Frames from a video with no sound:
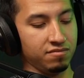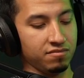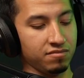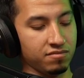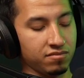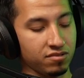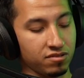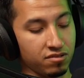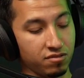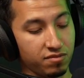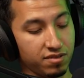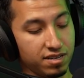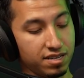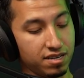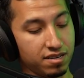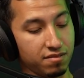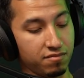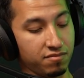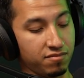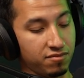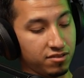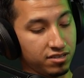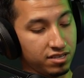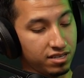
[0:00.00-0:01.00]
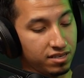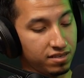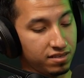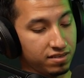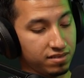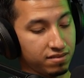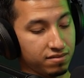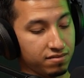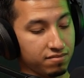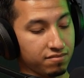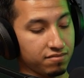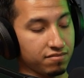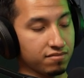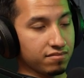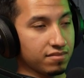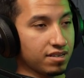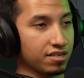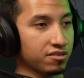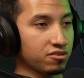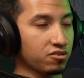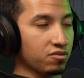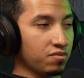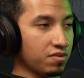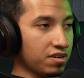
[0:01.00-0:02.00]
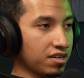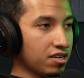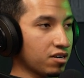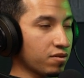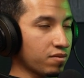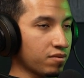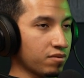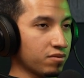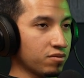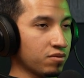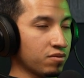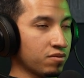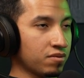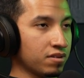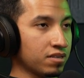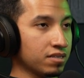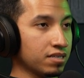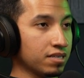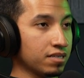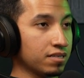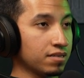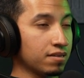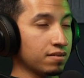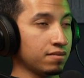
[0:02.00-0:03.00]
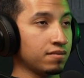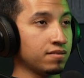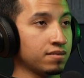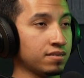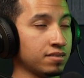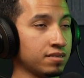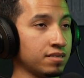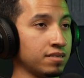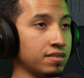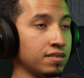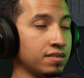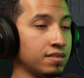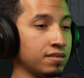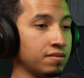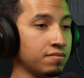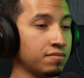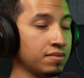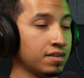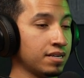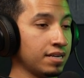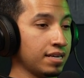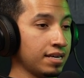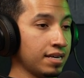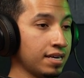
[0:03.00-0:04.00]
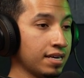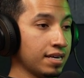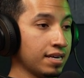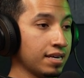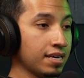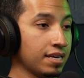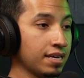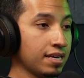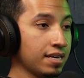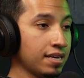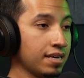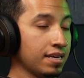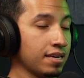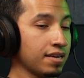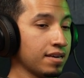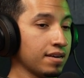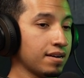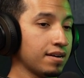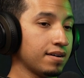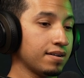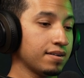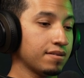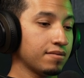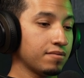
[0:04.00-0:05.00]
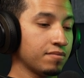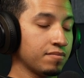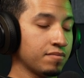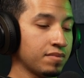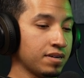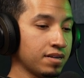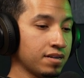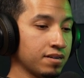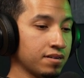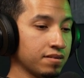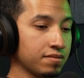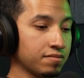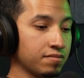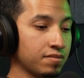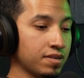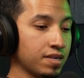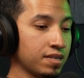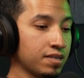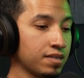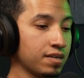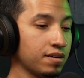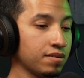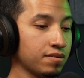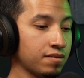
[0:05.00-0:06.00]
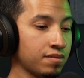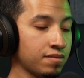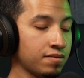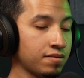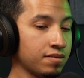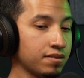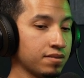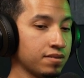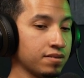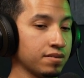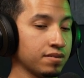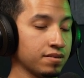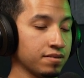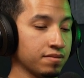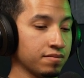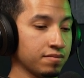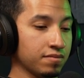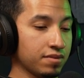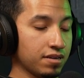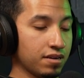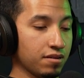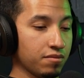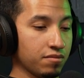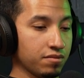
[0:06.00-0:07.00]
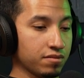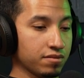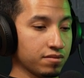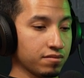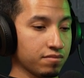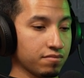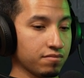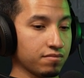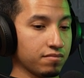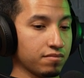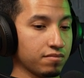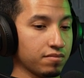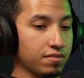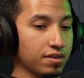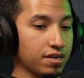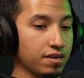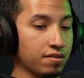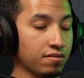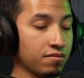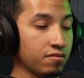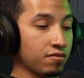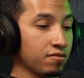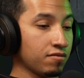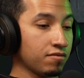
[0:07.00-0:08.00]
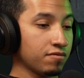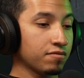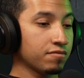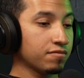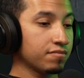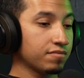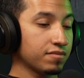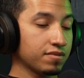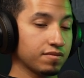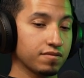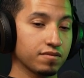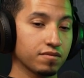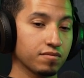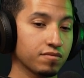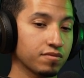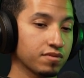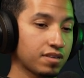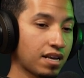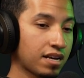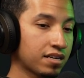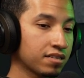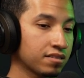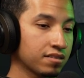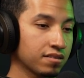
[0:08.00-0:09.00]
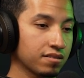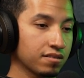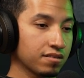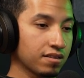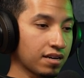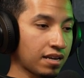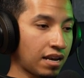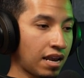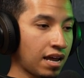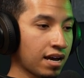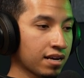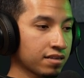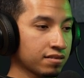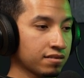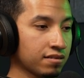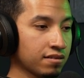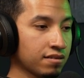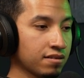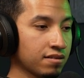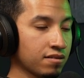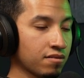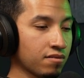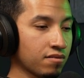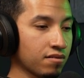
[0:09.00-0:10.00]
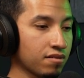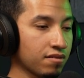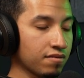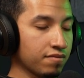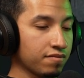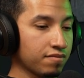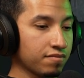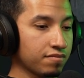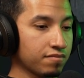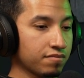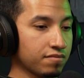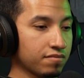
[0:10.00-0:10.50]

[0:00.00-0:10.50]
So we had a Mercedes SUV here we were doing a detail on, and my detailer, he was, I don't know if it was actually like an accident or if